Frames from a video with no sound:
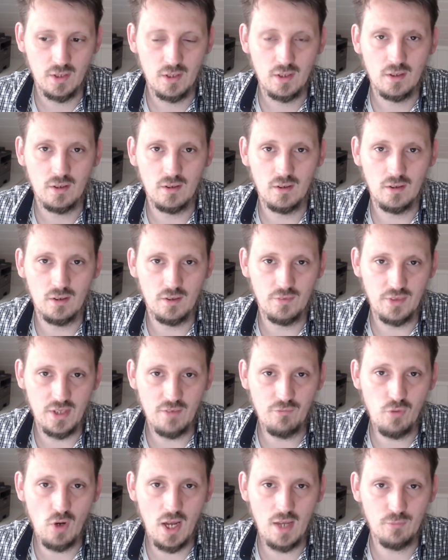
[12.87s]

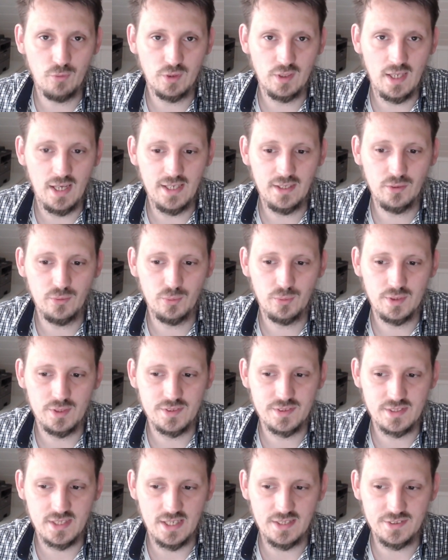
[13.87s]
Therefore, I would like to
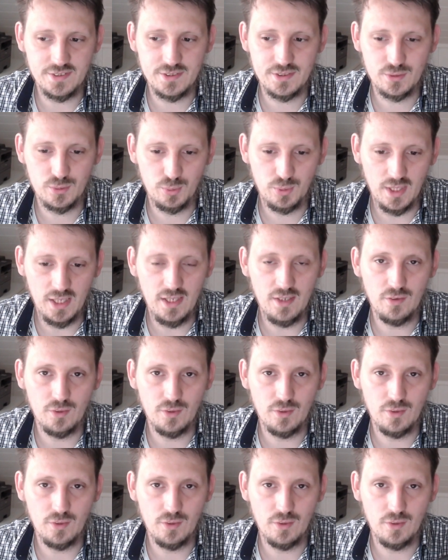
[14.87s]
discuss today